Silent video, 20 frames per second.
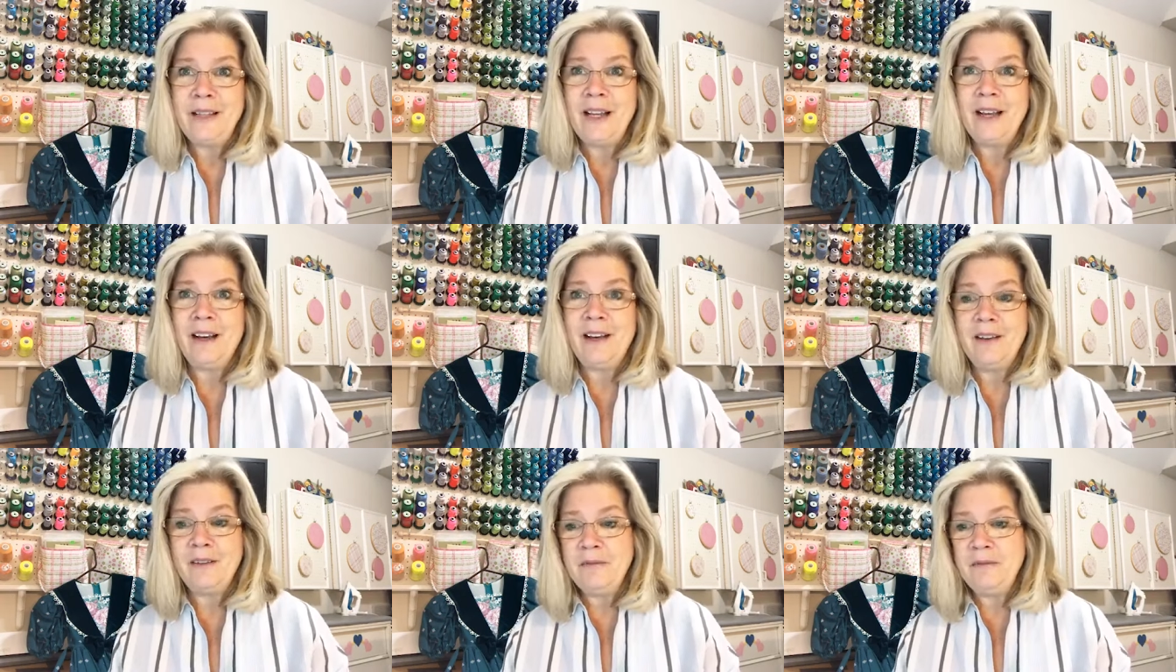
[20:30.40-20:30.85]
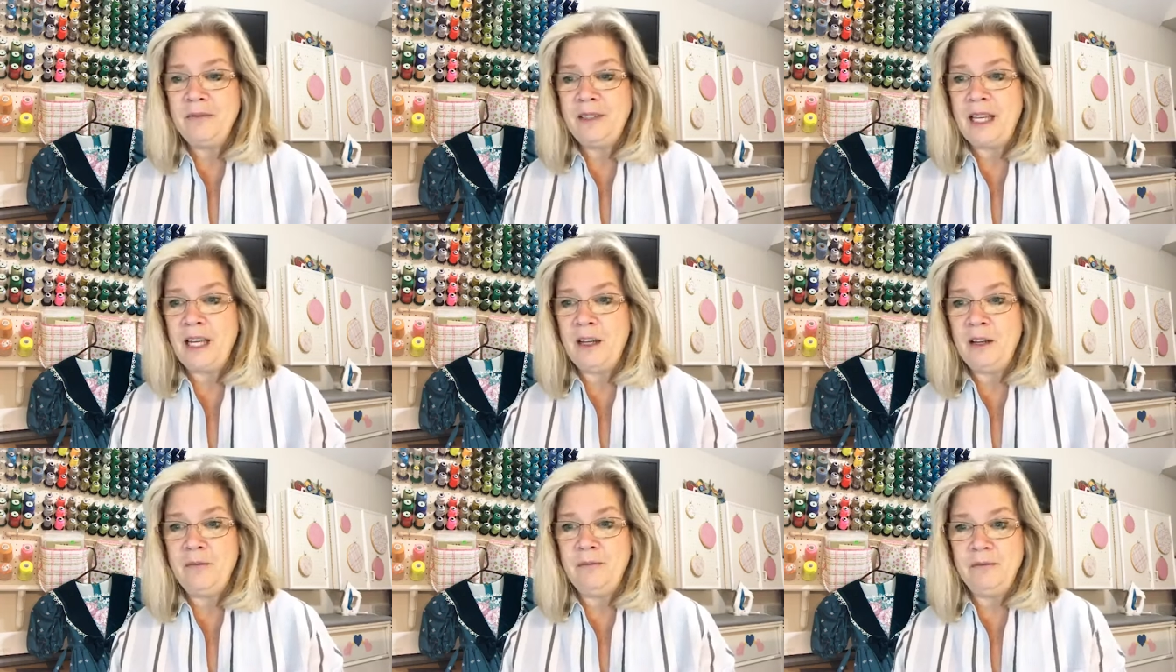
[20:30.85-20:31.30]
uh,
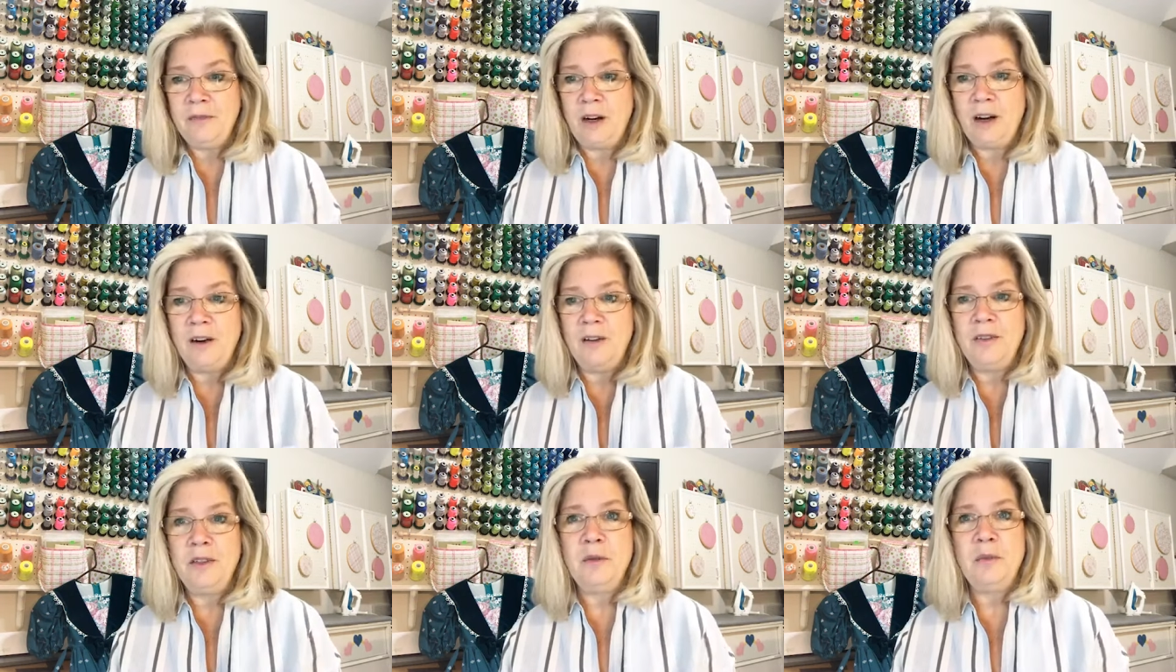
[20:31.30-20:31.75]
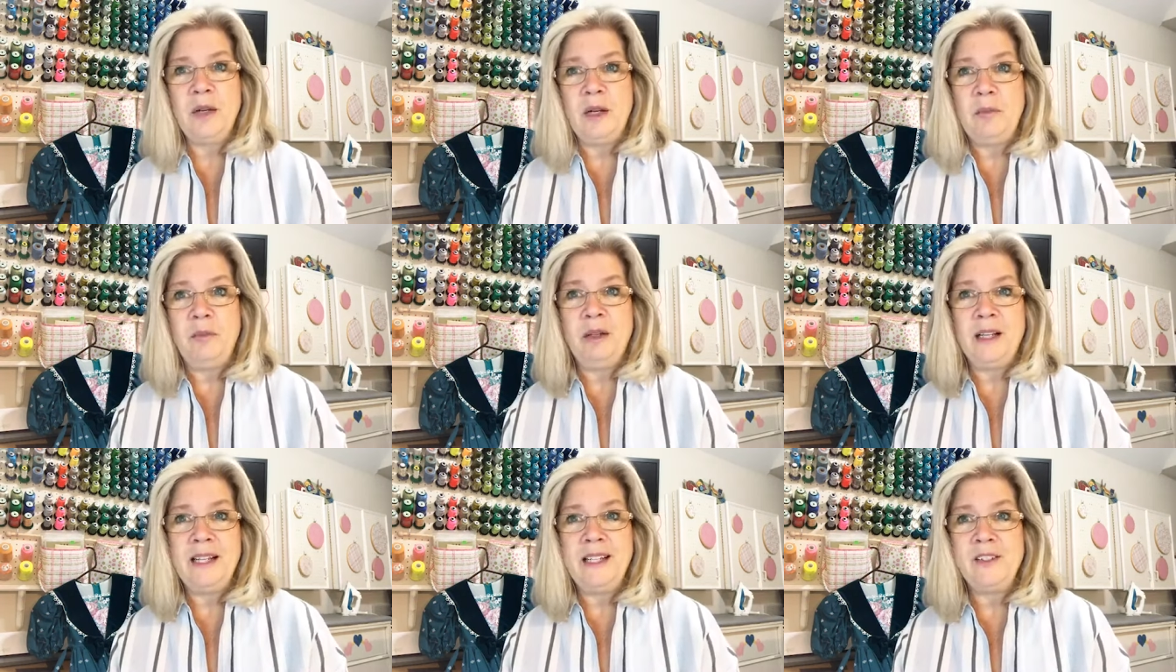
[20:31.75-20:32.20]
they, the
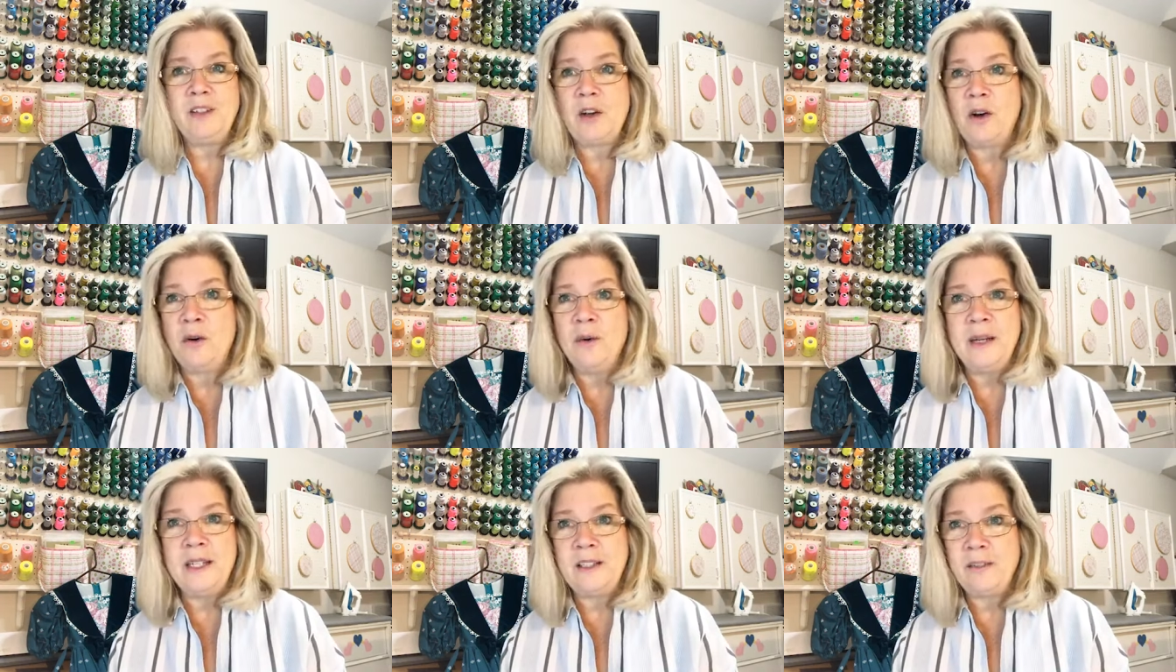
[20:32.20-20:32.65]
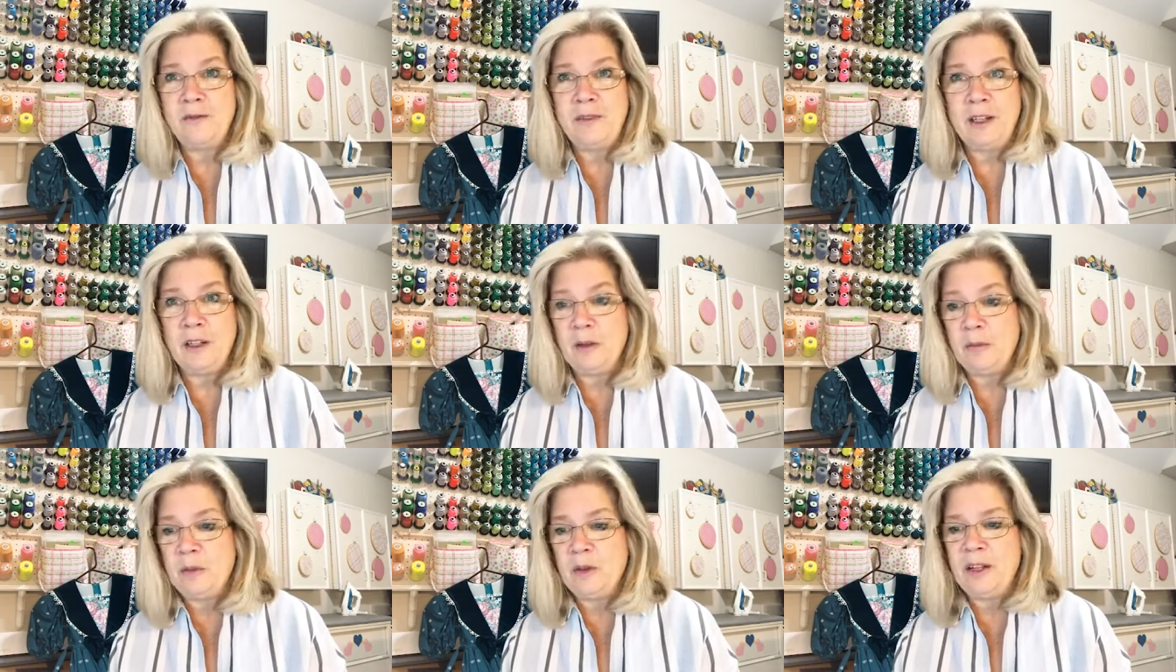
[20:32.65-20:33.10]
replay is always
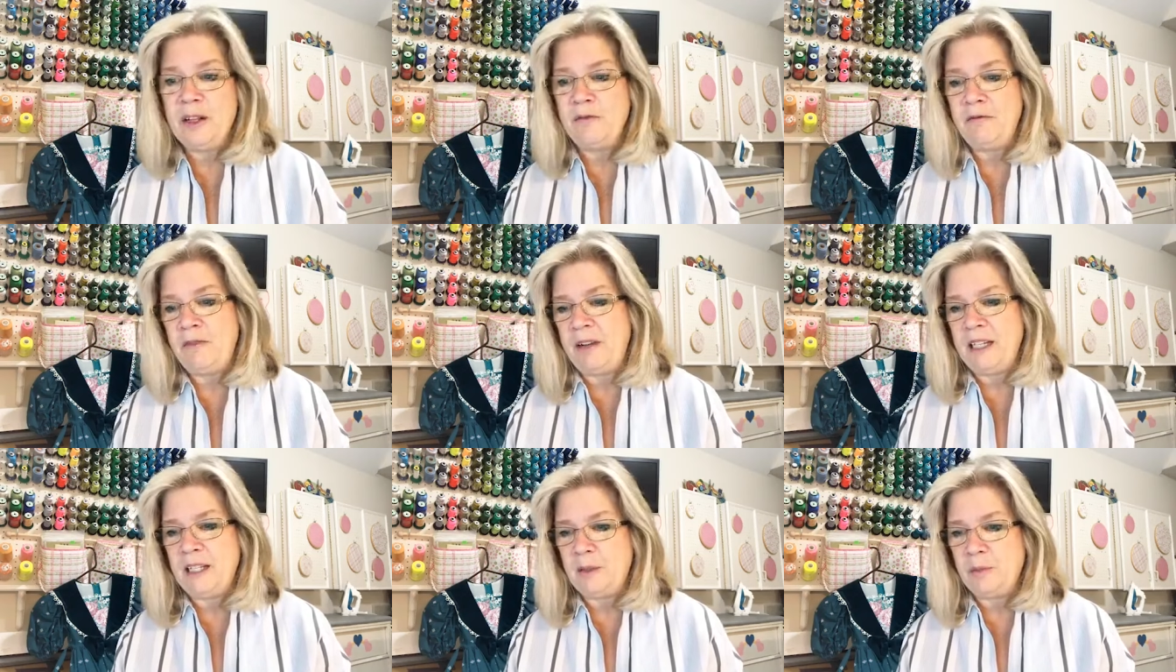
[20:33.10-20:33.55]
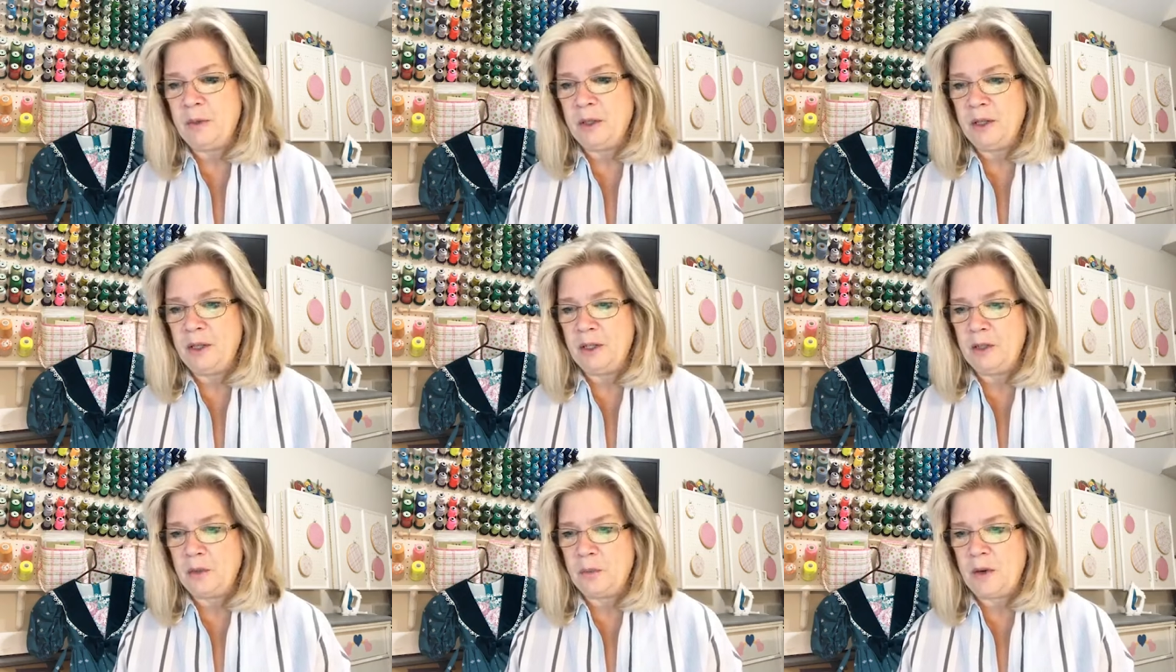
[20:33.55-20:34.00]
available on
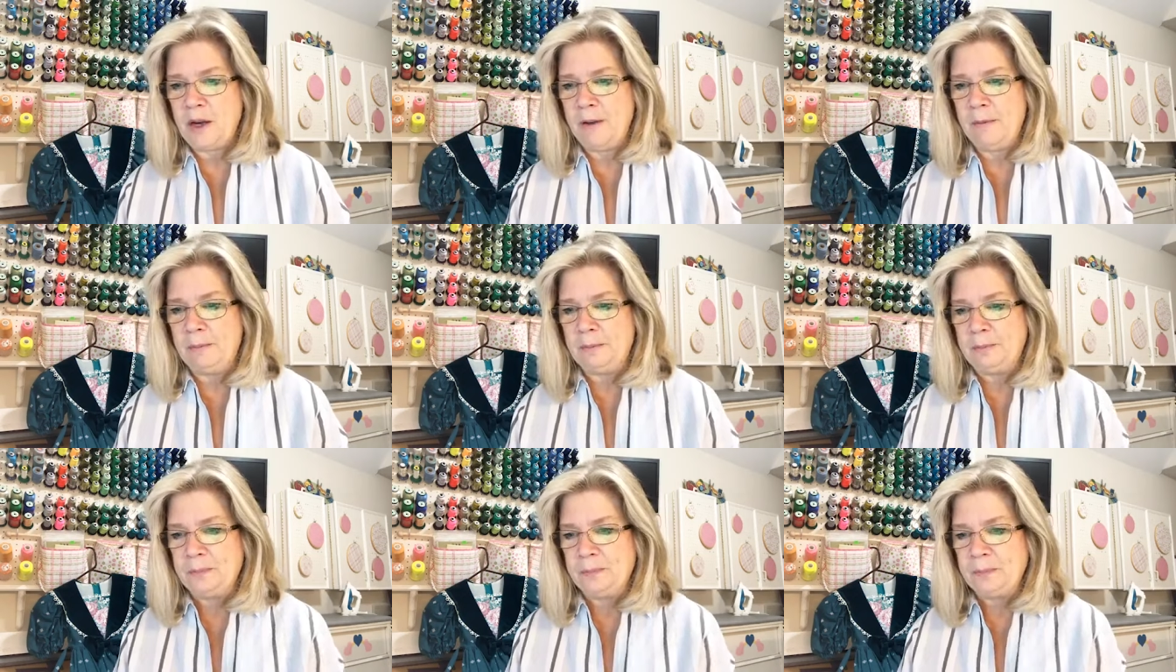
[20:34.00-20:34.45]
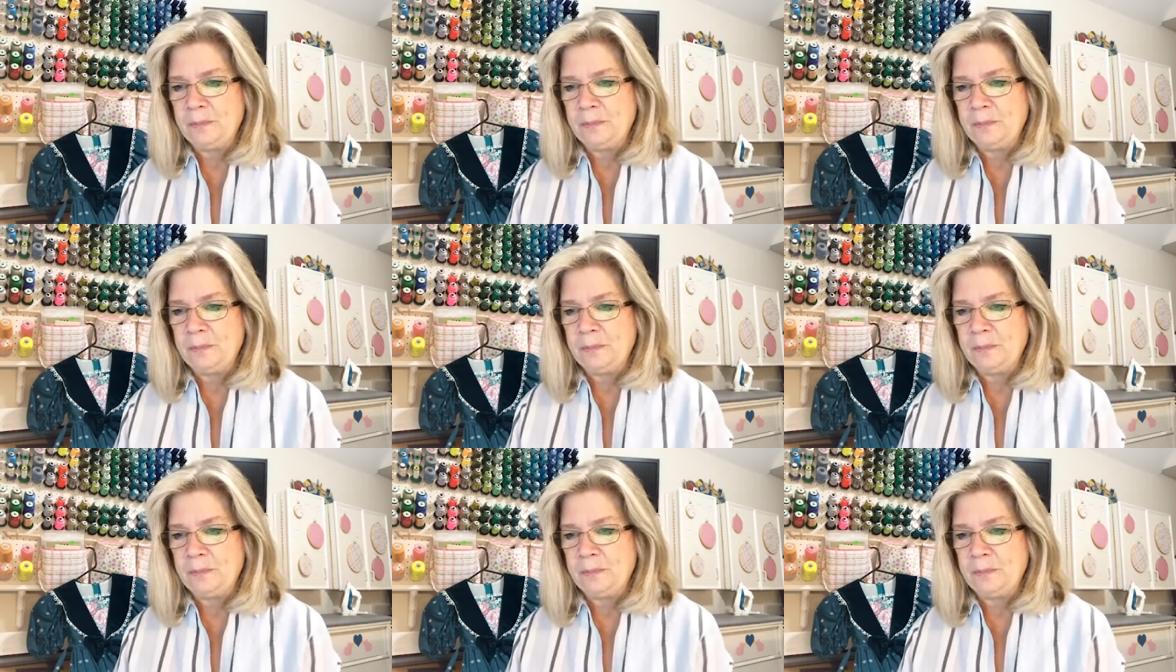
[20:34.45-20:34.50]
Facebook as well.